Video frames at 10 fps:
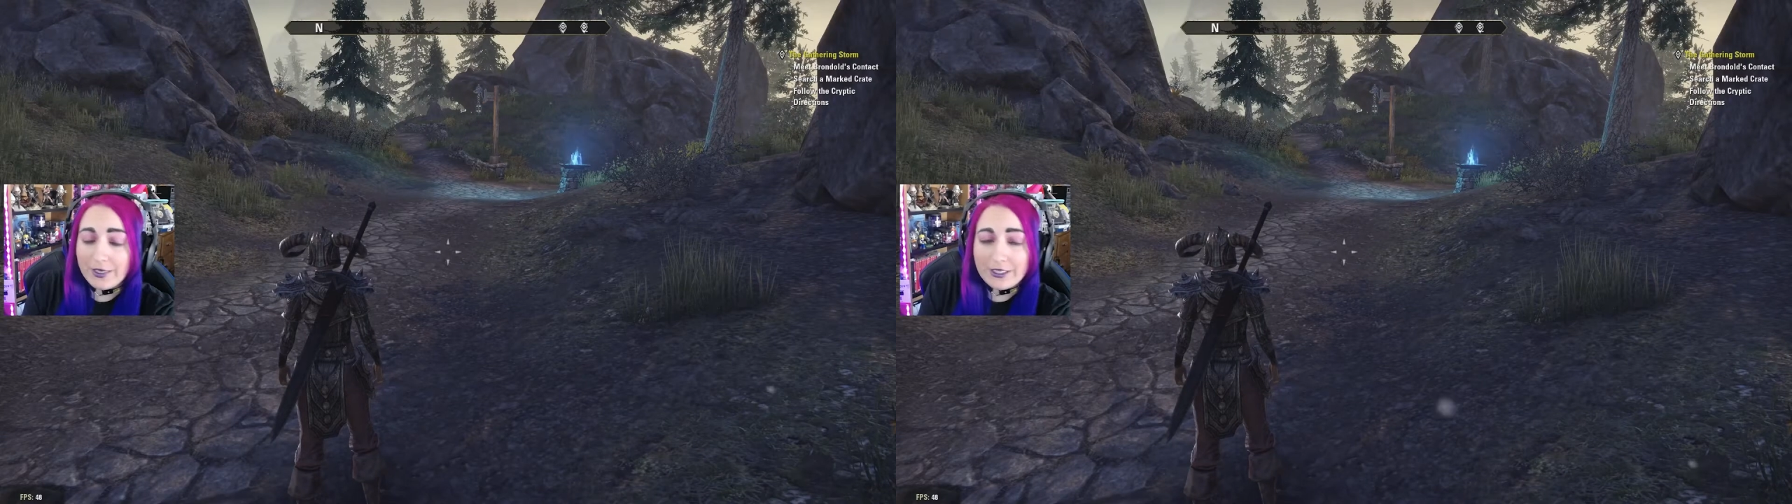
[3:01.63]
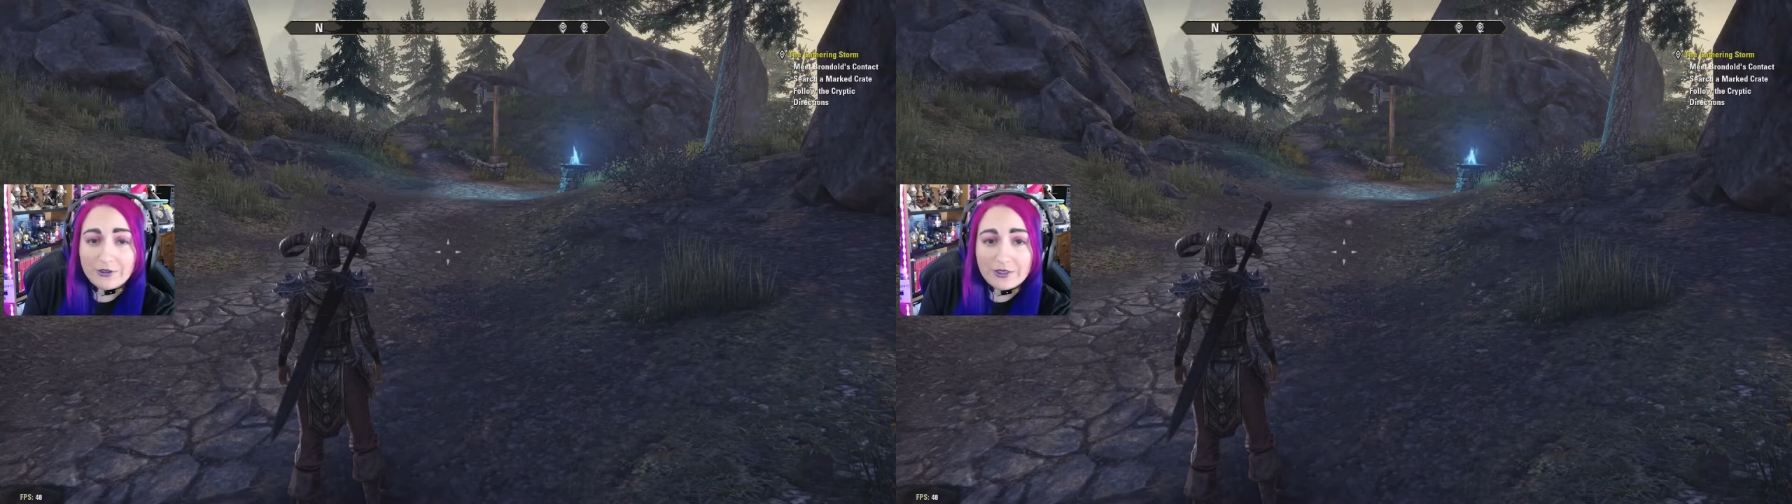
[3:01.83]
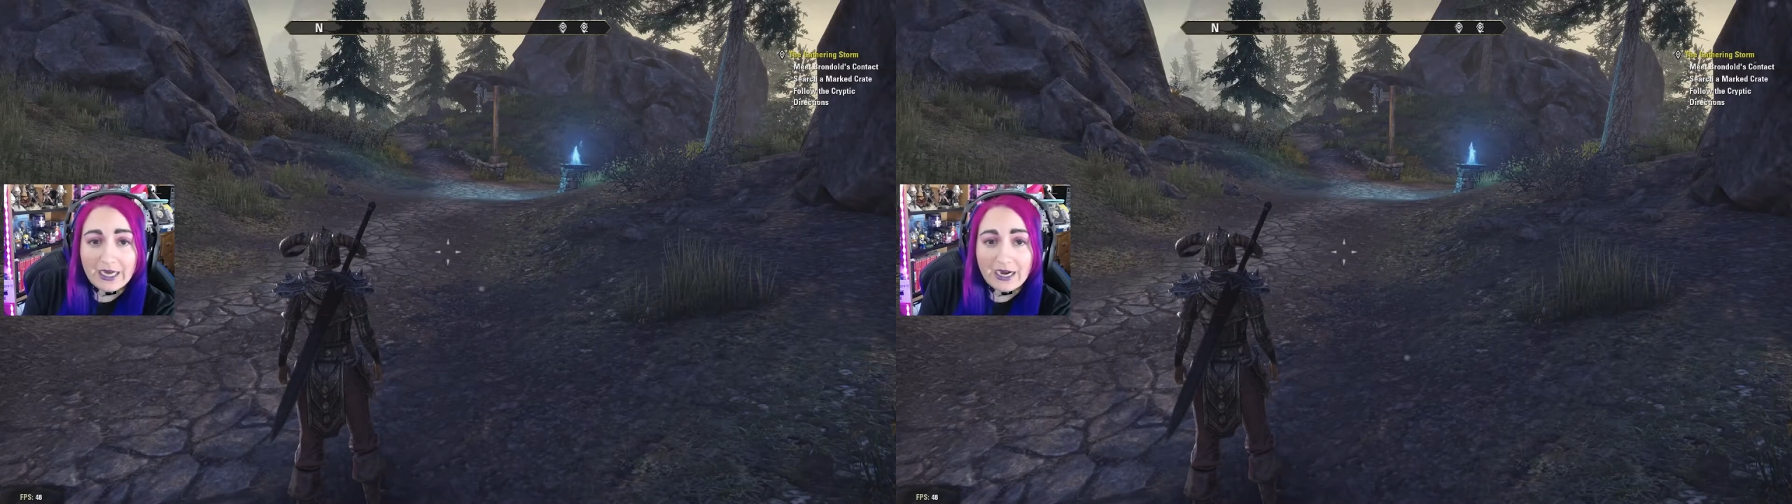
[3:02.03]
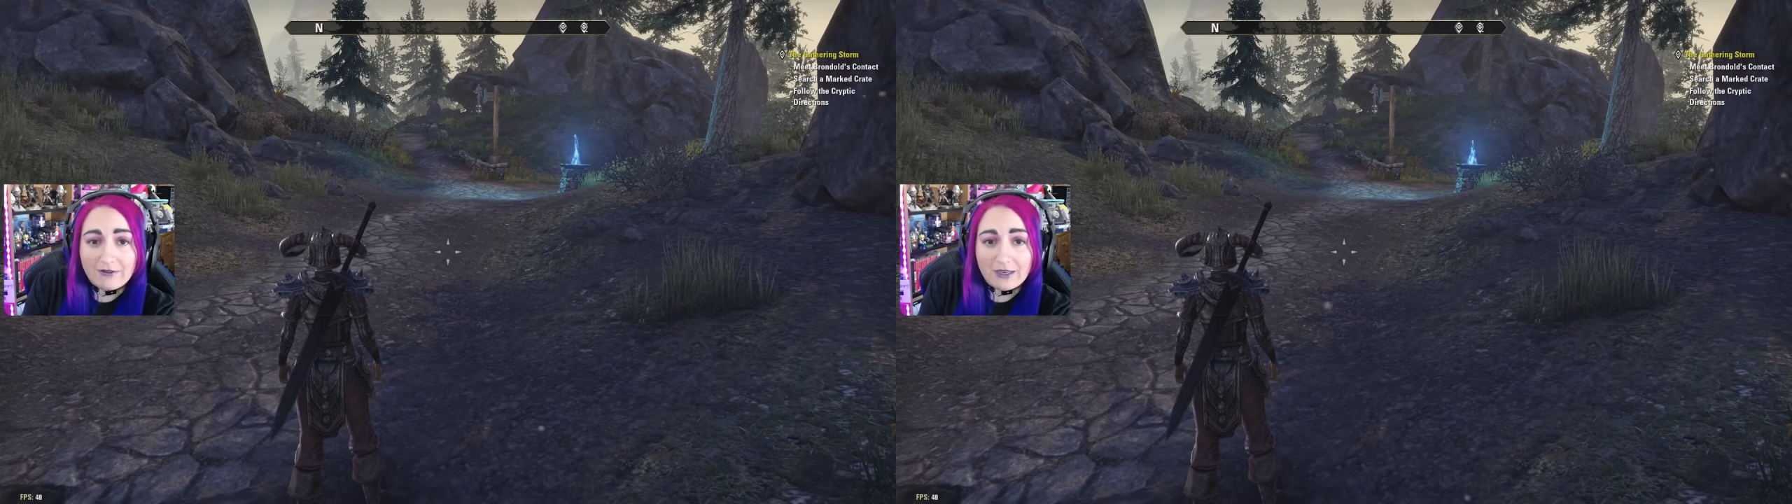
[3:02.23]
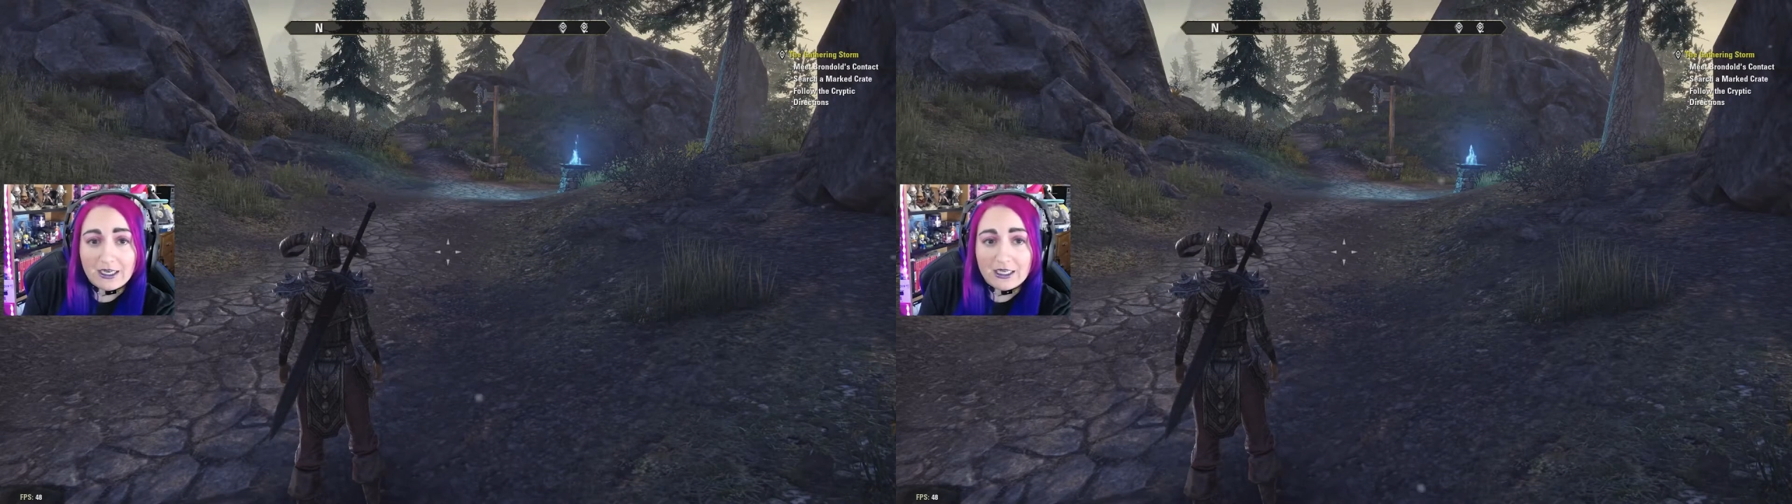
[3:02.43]
you can have
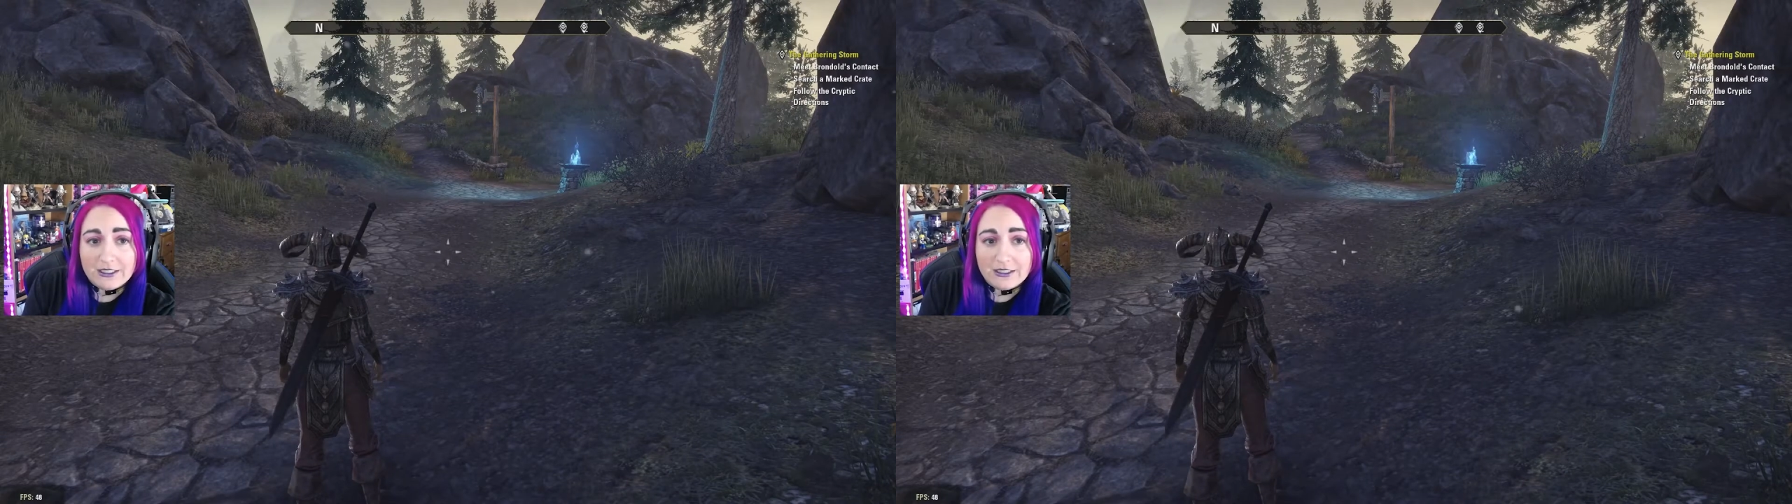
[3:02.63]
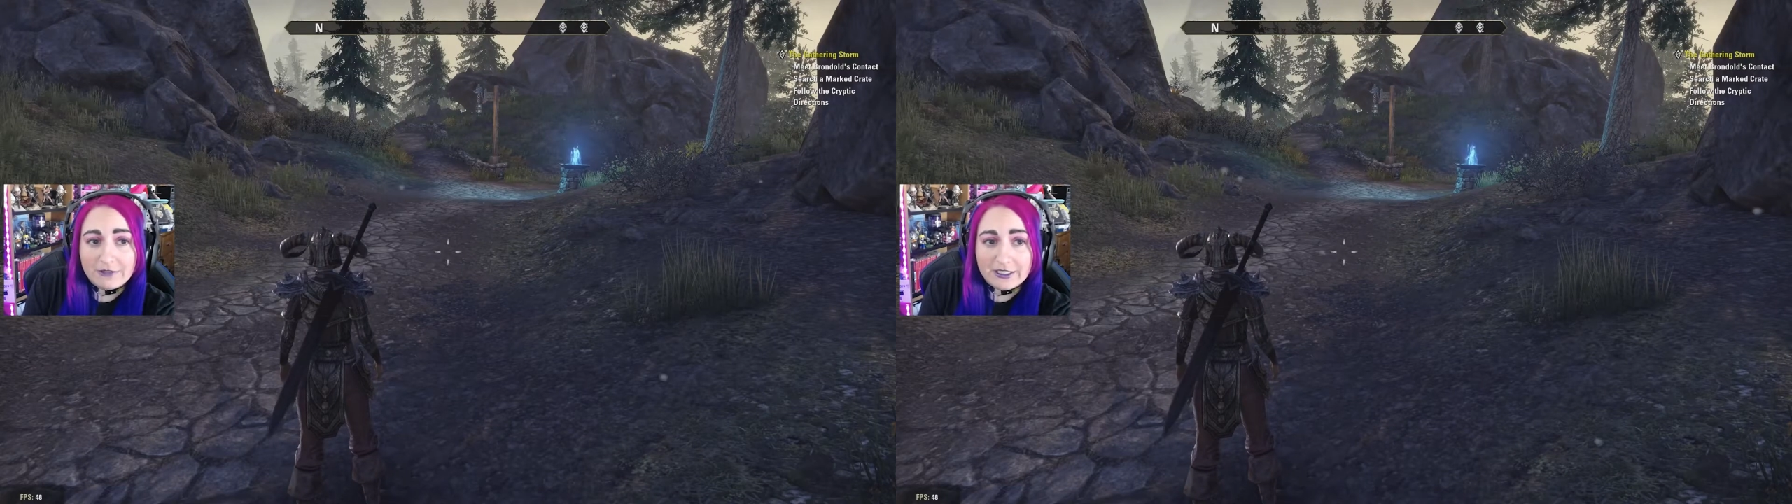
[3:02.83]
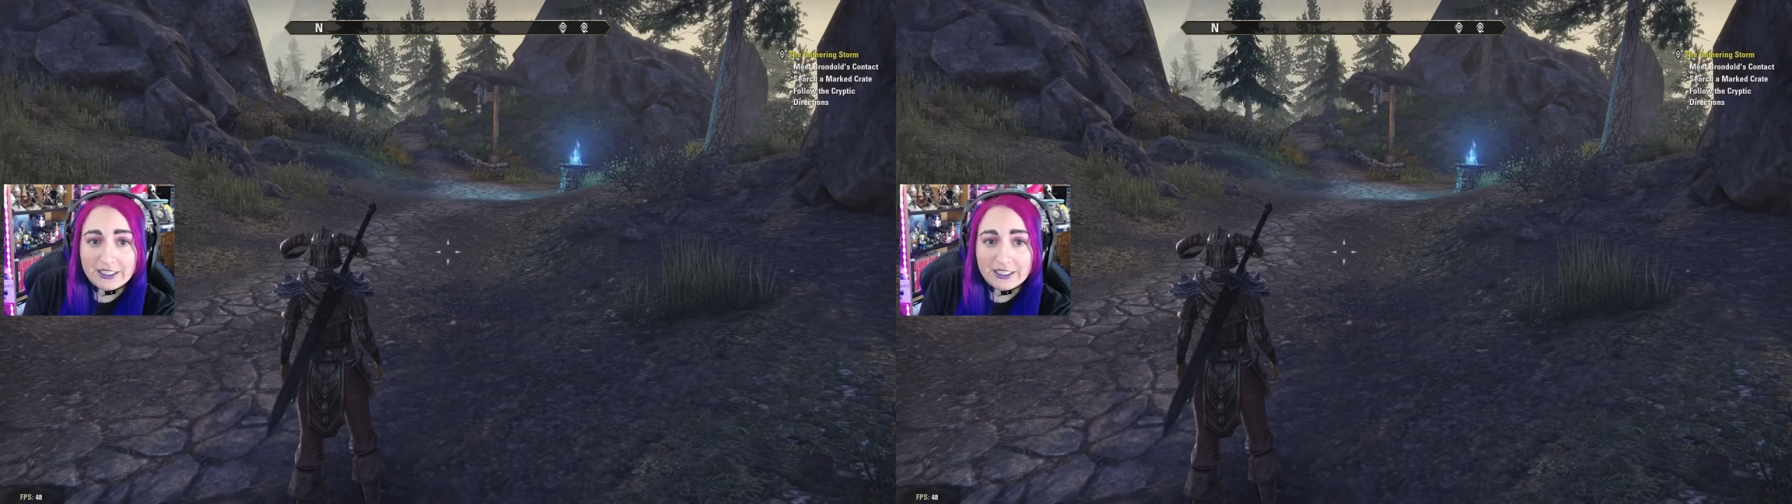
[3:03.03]
a different